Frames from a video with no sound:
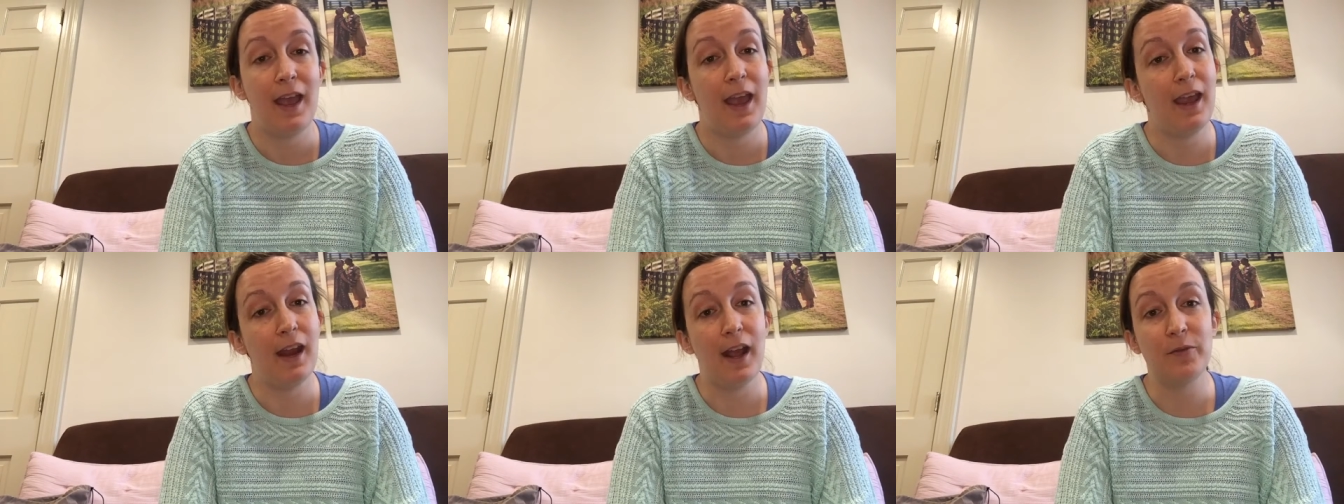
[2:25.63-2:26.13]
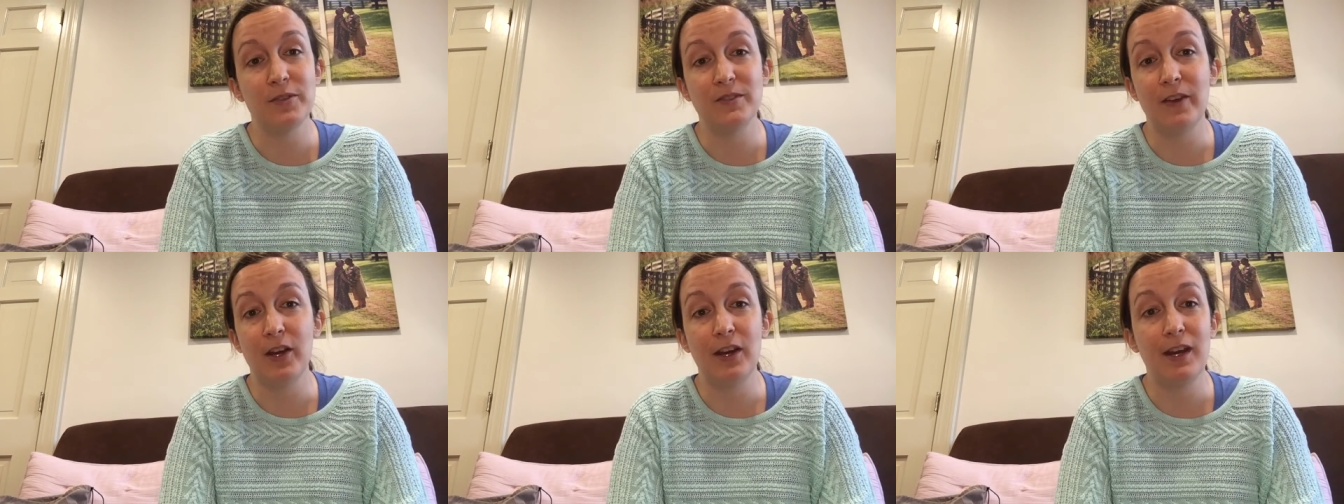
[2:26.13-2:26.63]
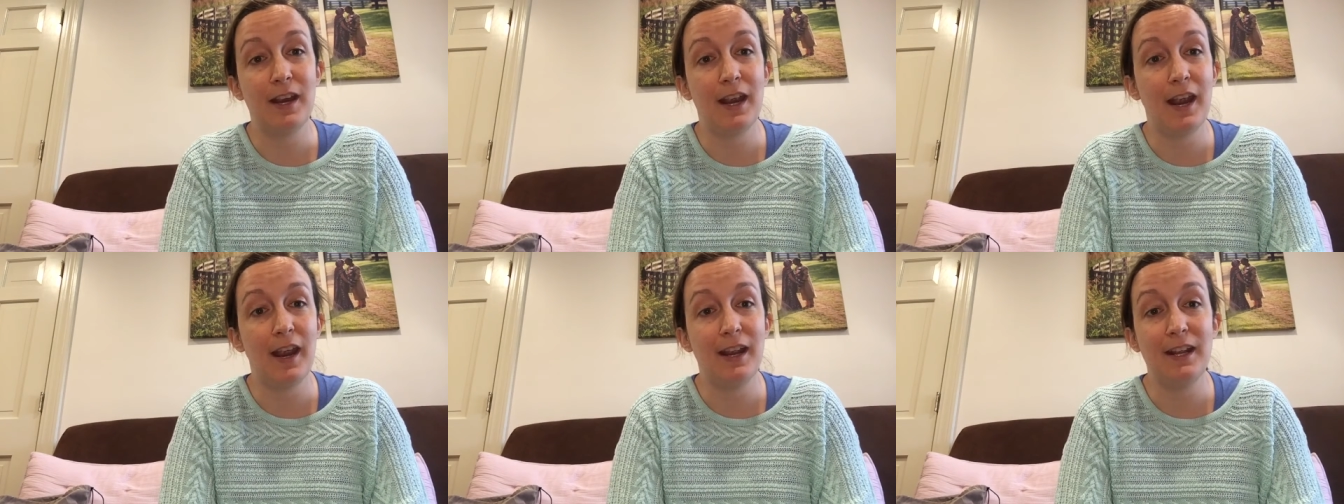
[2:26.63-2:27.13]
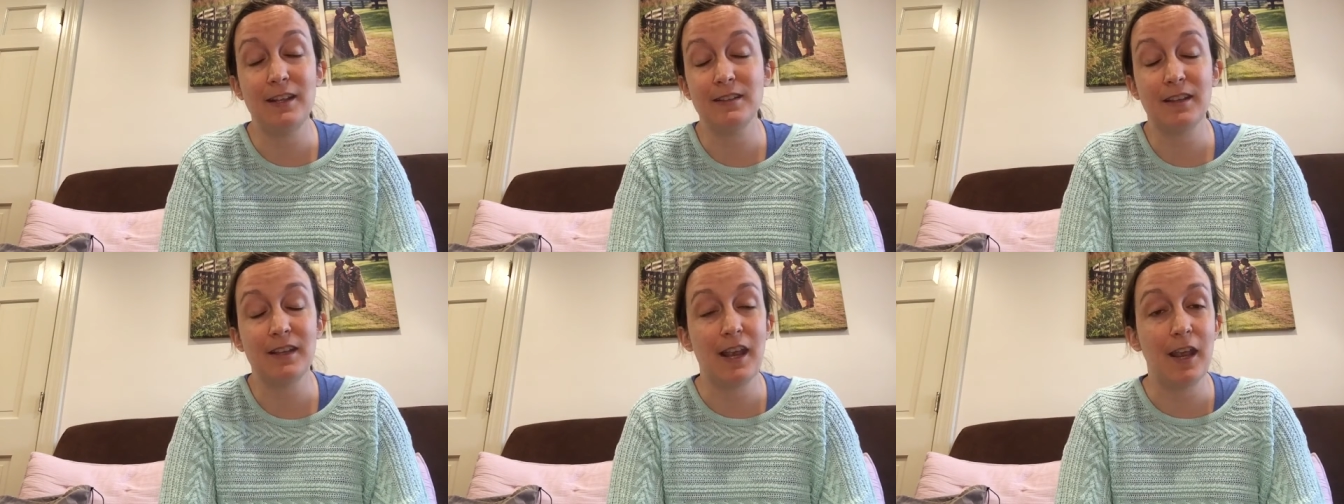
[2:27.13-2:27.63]
and I was very
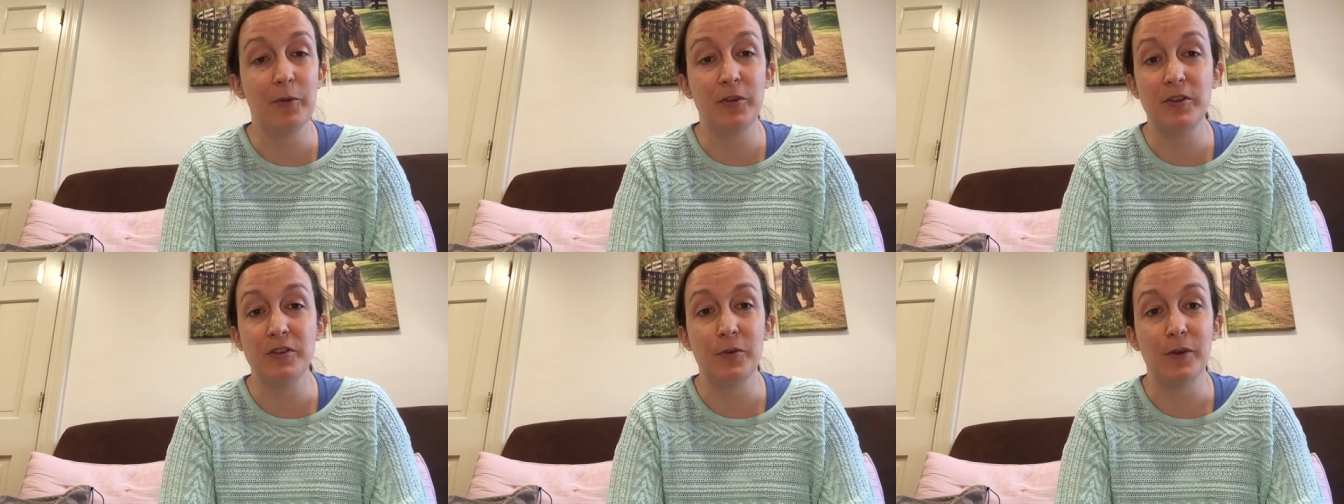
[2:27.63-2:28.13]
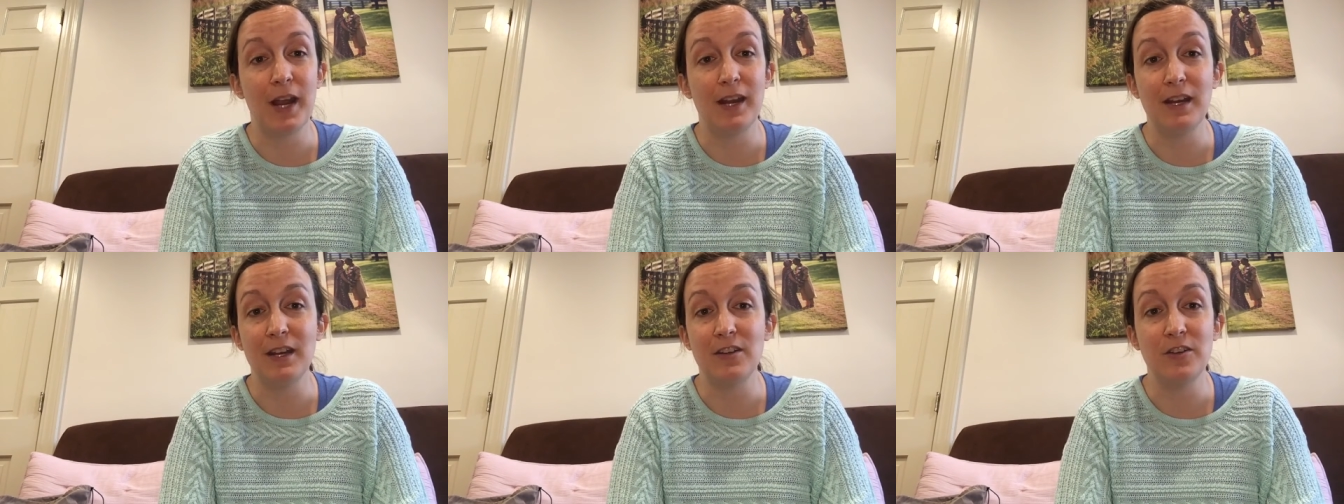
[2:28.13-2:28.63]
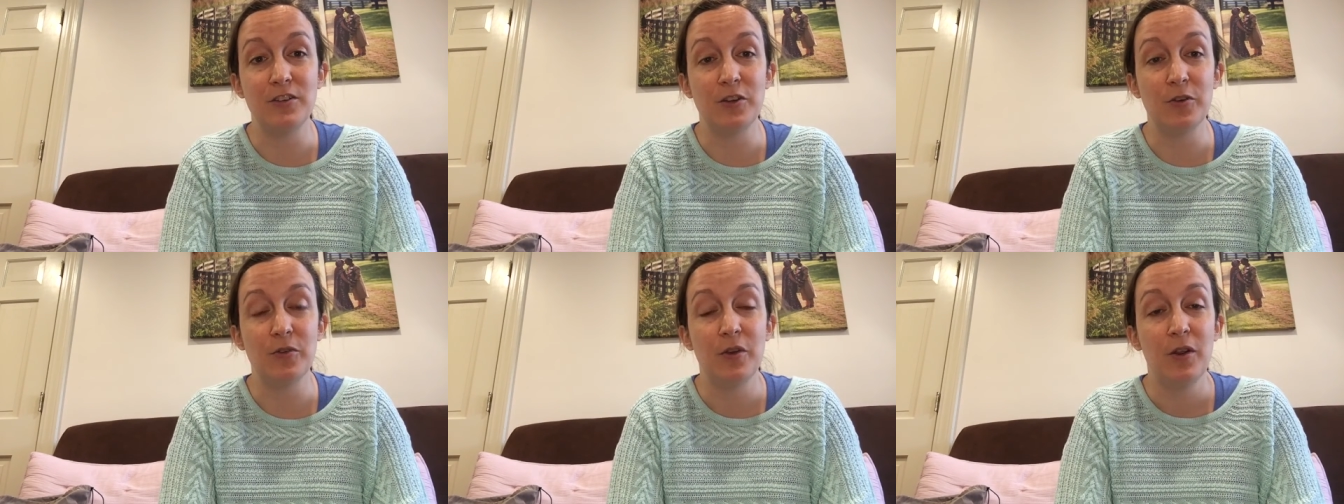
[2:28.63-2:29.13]
easily able to do what I needed to do.